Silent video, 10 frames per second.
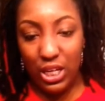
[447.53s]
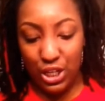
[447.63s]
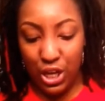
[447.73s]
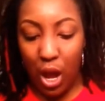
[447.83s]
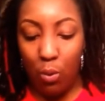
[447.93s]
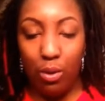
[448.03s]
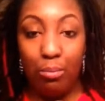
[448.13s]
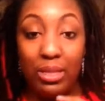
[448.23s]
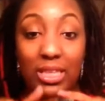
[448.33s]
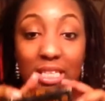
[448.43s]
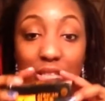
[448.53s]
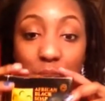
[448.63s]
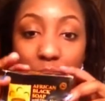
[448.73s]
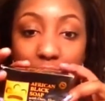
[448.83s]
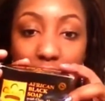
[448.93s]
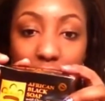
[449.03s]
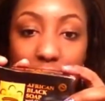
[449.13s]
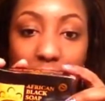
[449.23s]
the shower, but this is what it looks